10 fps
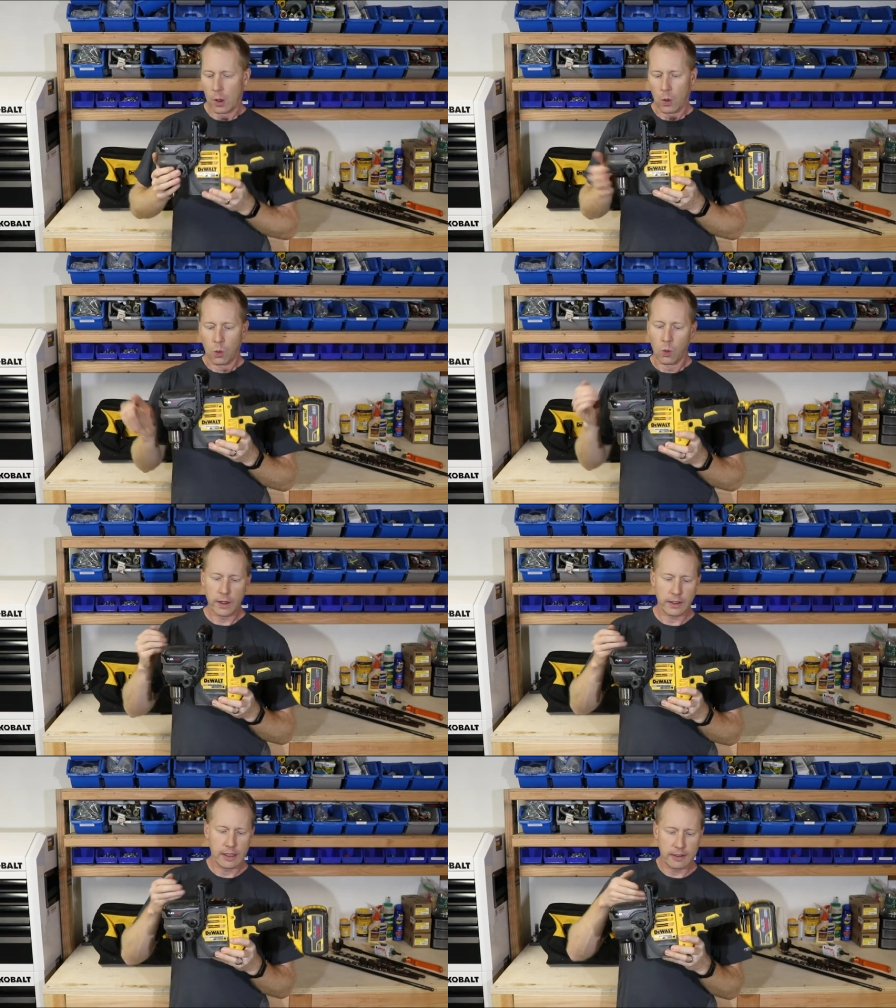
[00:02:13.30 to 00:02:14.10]

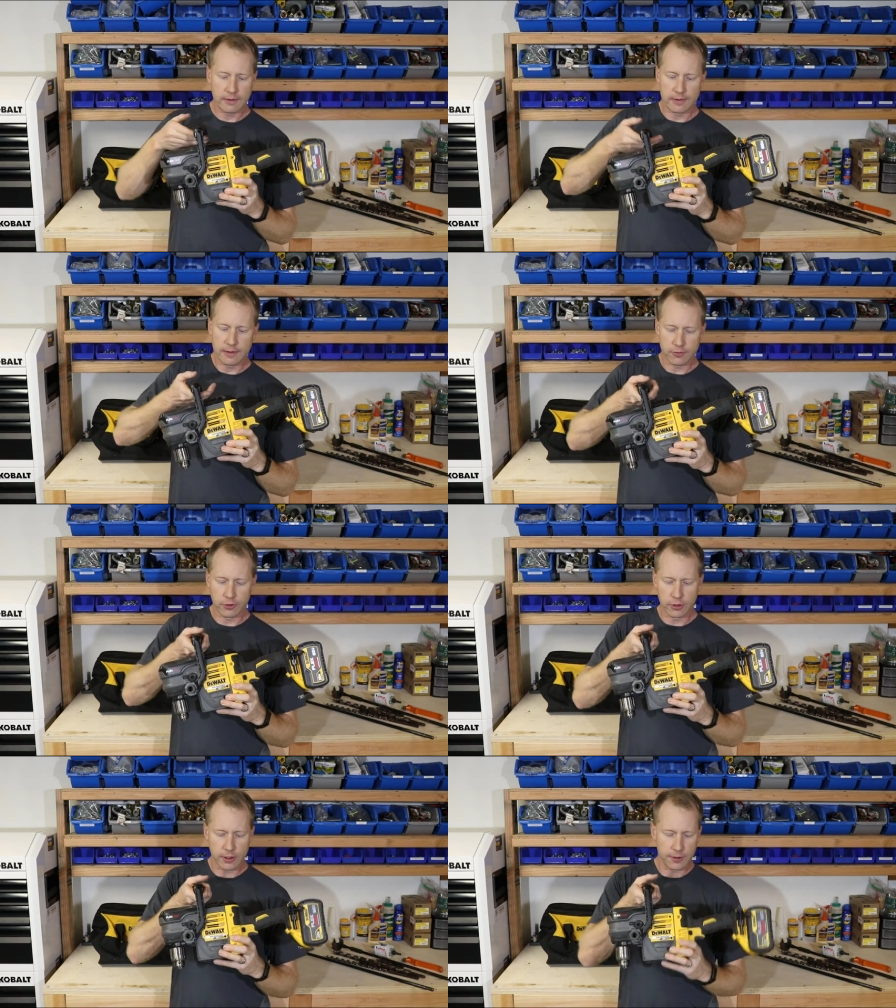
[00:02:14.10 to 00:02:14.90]
what is this
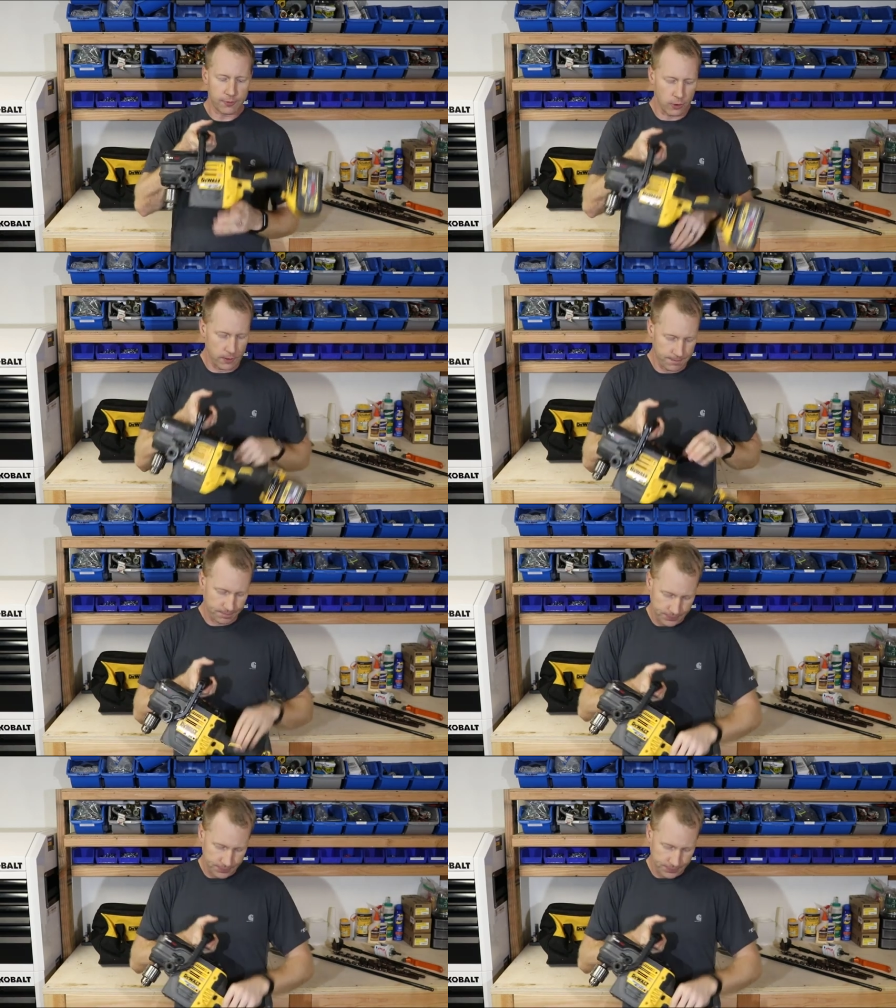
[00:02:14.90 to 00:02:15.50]
drill good for?